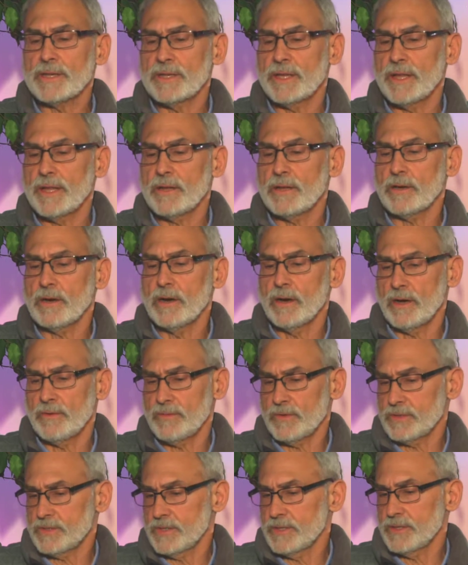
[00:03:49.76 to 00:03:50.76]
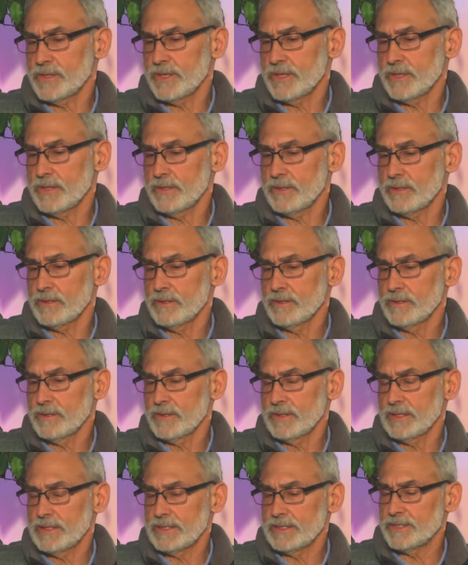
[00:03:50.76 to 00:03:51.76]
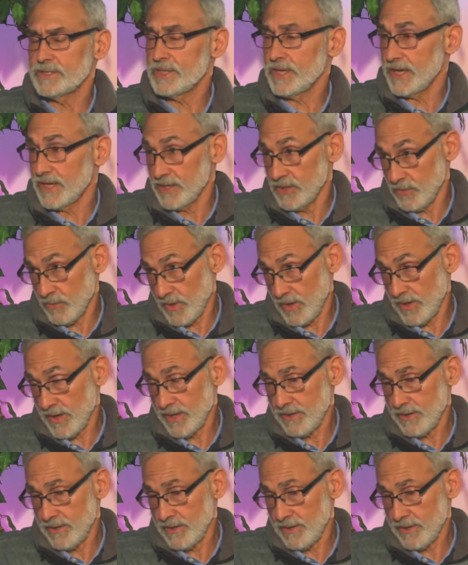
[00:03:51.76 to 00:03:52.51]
take office until January.